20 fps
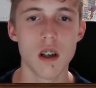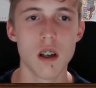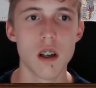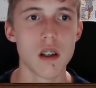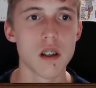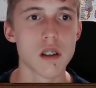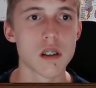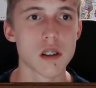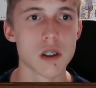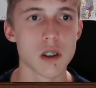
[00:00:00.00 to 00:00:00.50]

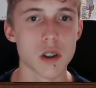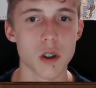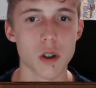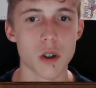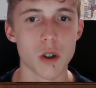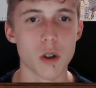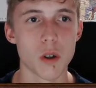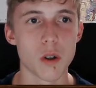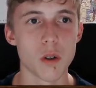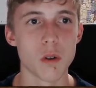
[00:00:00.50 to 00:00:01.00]

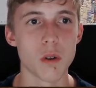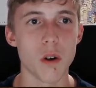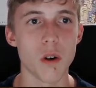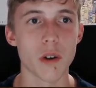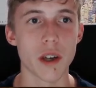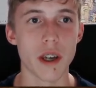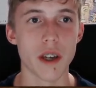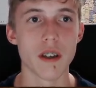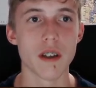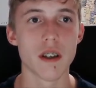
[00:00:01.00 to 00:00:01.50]
So
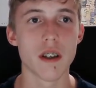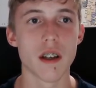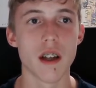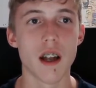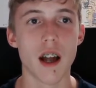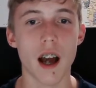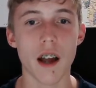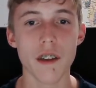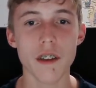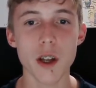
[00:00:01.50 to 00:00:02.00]
okay,
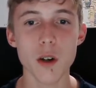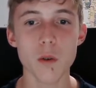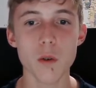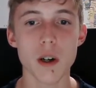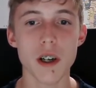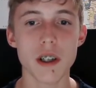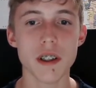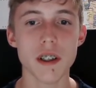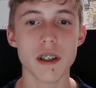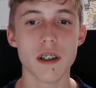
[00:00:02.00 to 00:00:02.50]
another
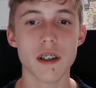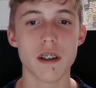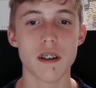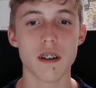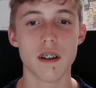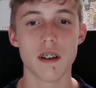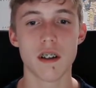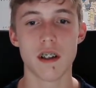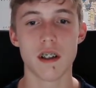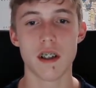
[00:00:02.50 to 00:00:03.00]
one
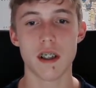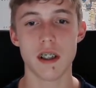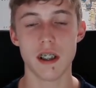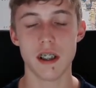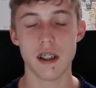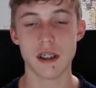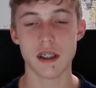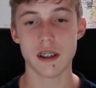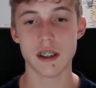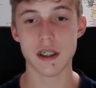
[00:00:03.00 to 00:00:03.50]

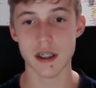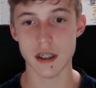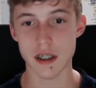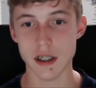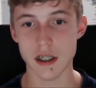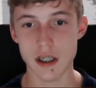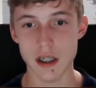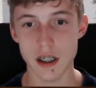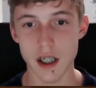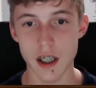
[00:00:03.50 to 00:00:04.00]
is
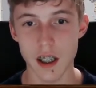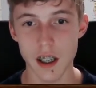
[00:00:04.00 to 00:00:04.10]
this.